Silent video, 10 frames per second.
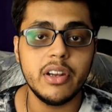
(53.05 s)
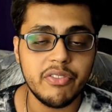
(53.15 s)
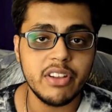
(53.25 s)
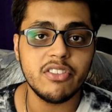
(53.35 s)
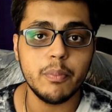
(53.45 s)

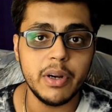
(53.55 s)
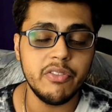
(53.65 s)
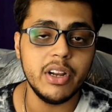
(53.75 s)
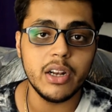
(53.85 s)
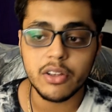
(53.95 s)
defensive
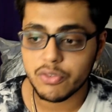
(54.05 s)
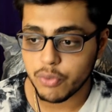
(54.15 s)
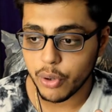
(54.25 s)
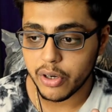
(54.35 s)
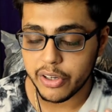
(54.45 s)
midfielders
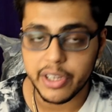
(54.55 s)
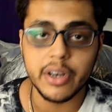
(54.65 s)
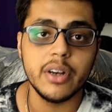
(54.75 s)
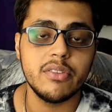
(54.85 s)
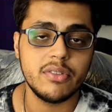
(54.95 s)
for
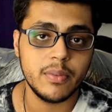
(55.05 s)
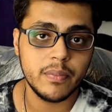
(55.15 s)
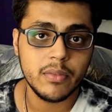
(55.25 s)
years.